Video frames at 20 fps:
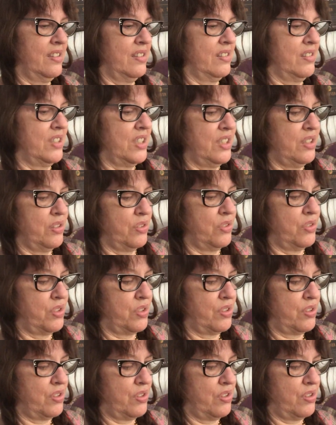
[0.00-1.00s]
It's huge.
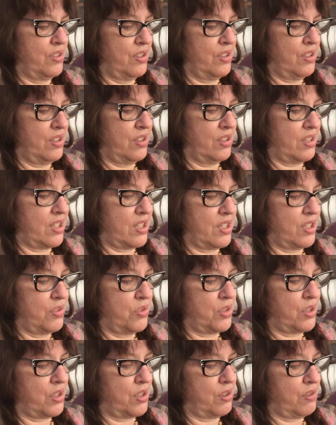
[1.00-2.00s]
Not huge
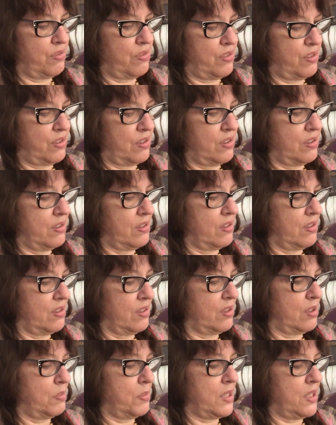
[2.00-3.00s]
enough. You
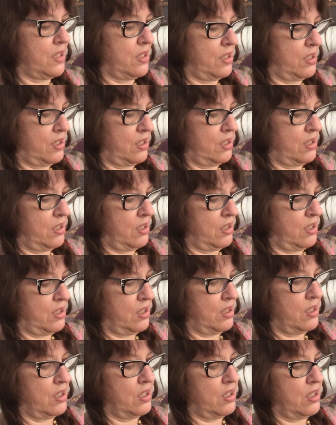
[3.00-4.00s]
know what I mean?
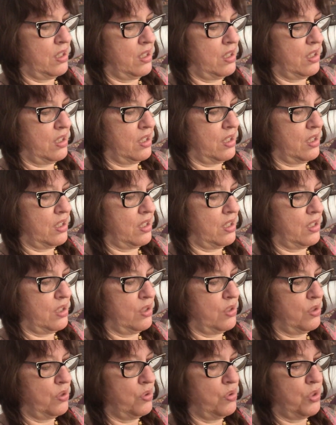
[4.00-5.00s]

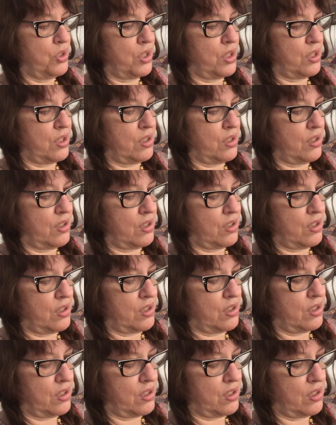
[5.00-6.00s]
Huge, yet
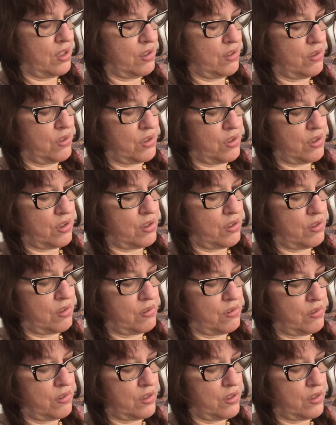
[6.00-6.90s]
not huge enough.